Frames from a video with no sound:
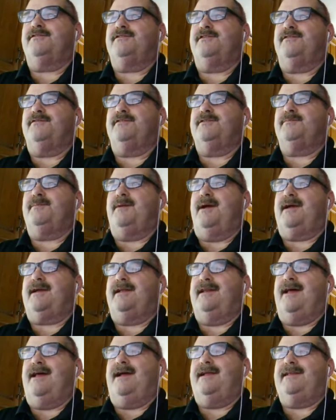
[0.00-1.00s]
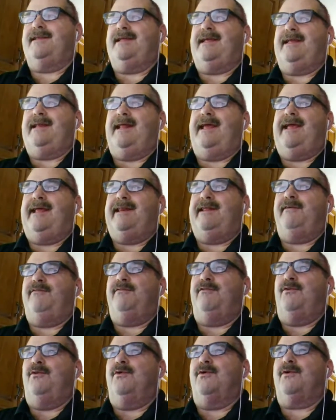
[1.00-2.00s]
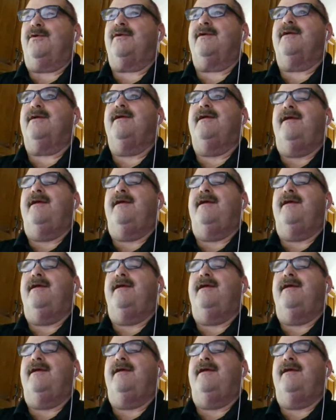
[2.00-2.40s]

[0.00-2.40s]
service back in 1984.